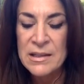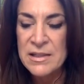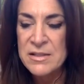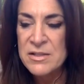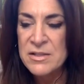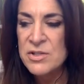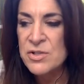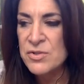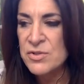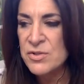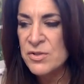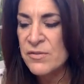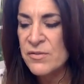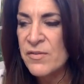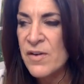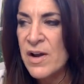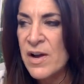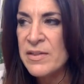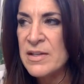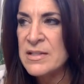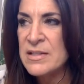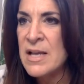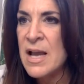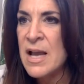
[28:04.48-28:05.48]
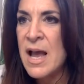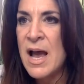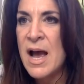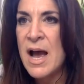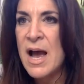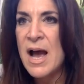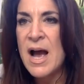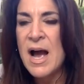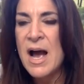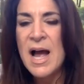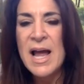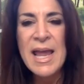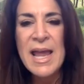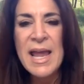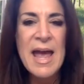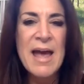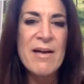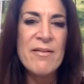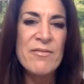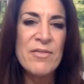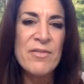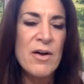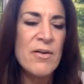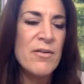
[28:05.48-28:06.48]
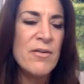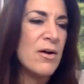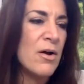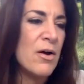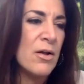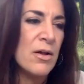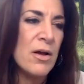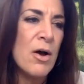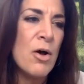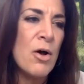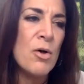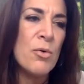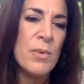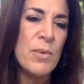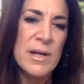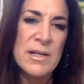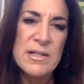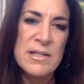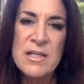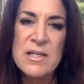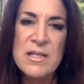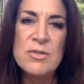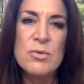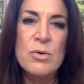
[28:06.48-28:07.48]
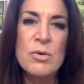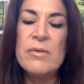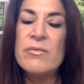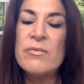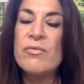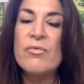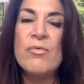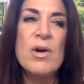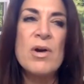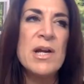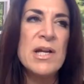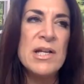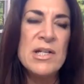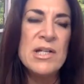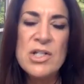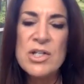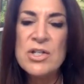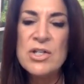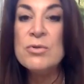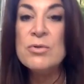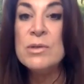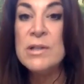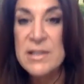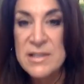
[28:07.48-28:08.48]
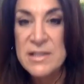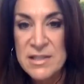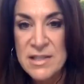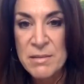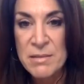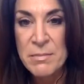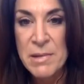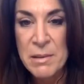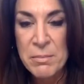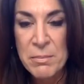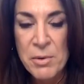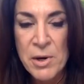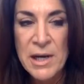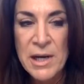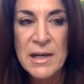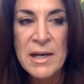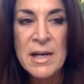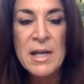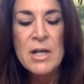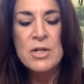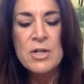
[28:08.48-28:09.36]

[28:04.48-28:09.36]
listeners will find this, I have always this sort of running to-do list in my brain.